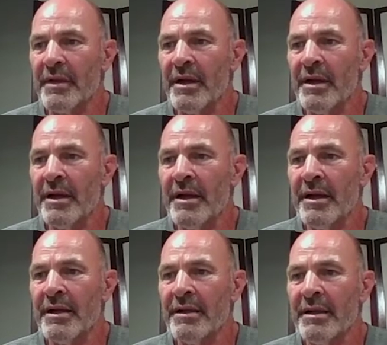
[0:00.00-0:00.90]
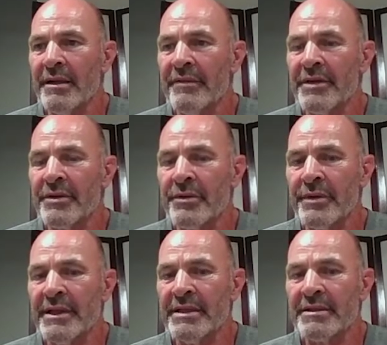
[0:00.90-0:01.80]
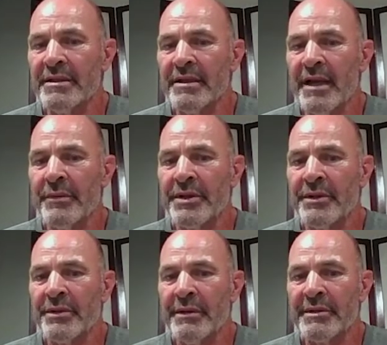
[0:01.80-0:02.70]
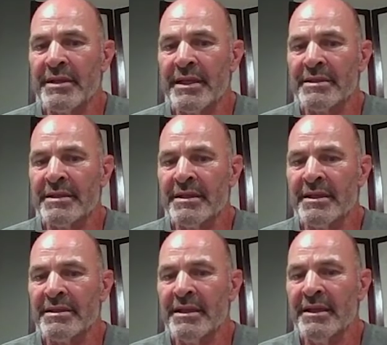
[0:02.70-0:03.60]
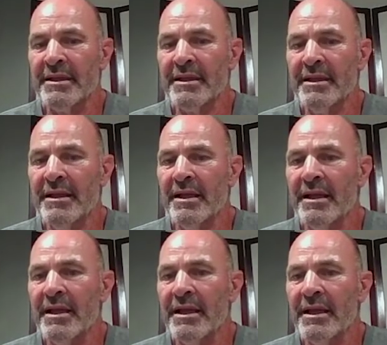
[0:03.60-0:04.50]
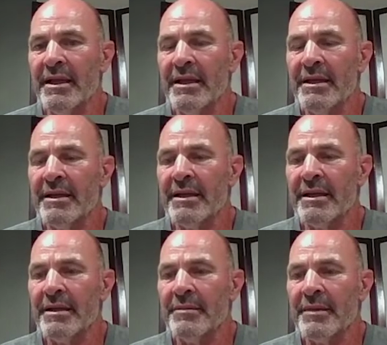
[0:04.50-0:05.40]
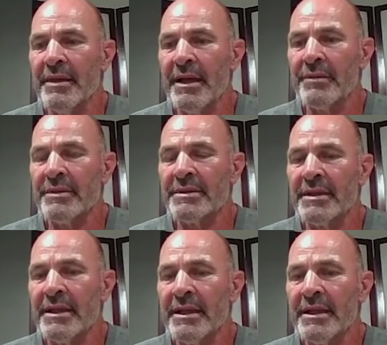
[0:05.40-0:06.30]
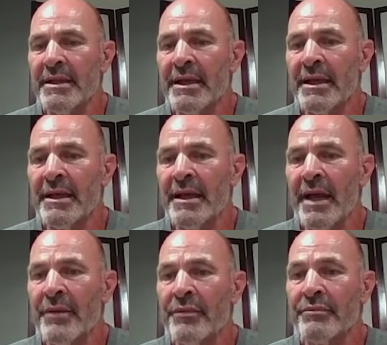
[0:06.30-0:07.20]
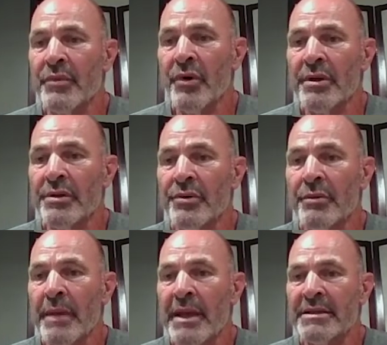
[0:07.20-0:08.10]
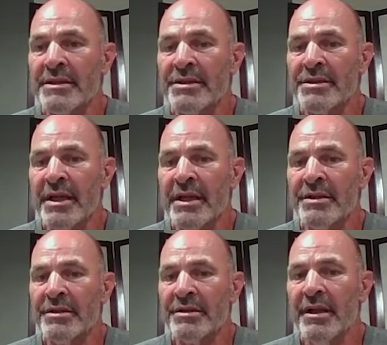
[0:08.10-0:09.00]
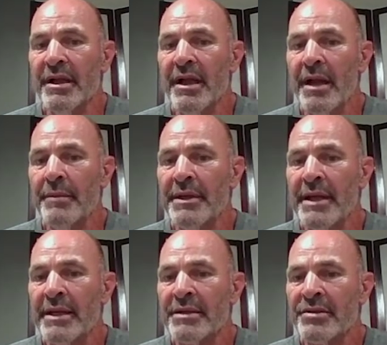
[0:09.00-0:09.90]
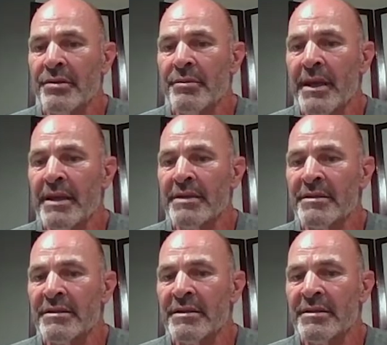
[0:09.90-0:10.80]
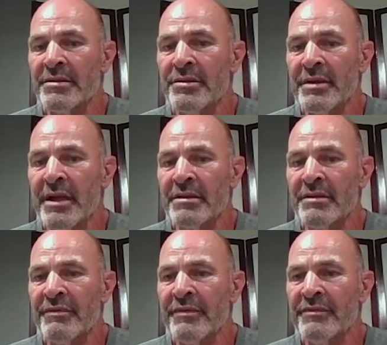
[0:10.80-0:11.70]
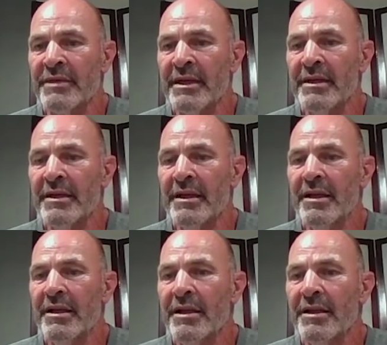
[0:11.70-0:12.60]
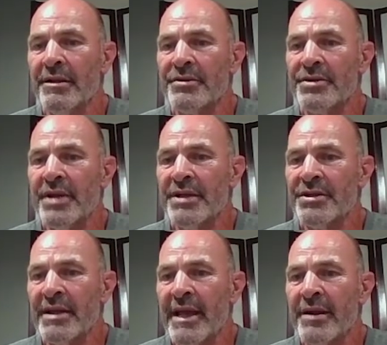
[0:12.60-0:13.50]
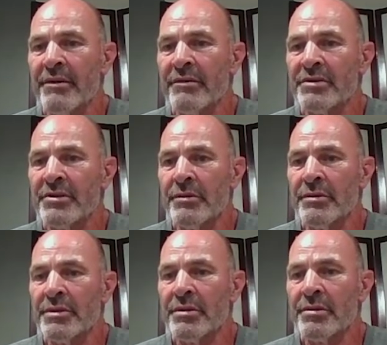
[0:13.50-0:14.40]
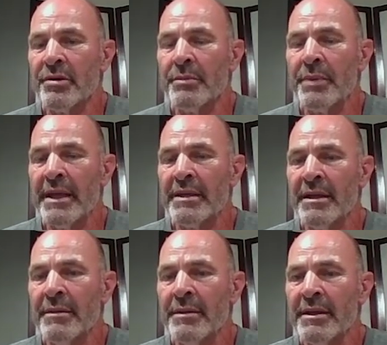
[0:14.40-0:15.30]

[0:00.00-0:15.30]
have increased. I would agree with that statistic. And I would say that I'm going through a medicine change. I've been on a certain medicine since 2015. You're changing that over. So when you throw the pandemic